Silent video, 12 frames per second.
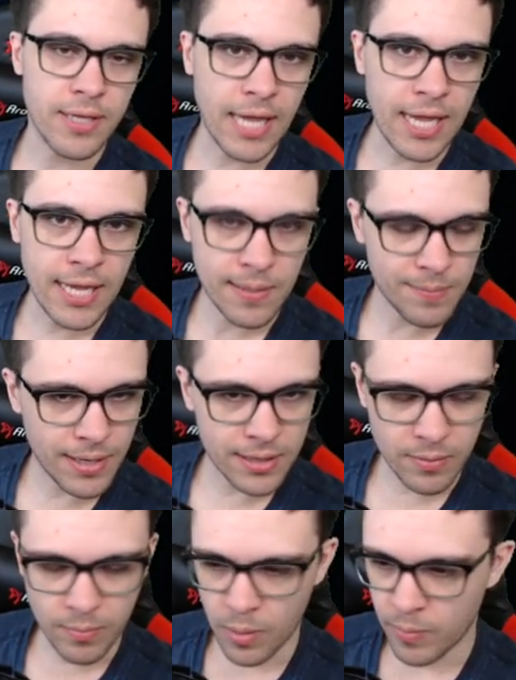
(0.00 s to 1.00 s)
attribute
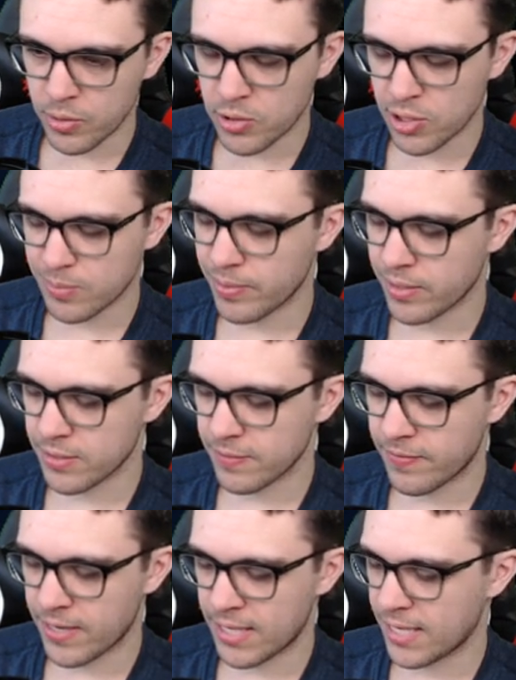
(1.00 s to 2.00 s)
in the game at the
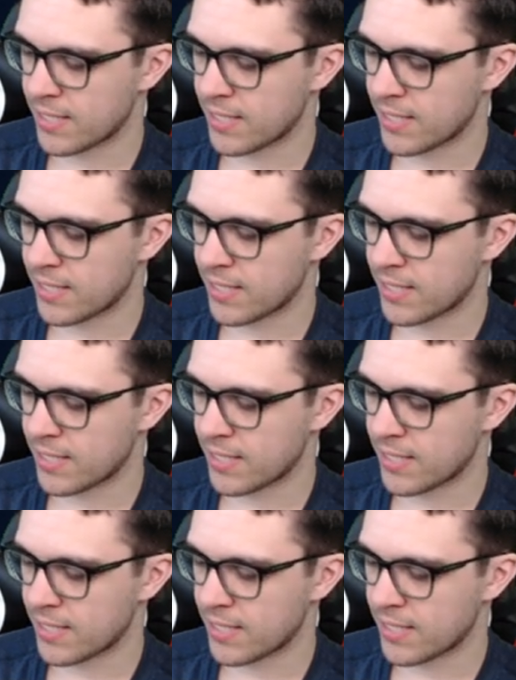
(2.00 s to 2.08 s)
moment,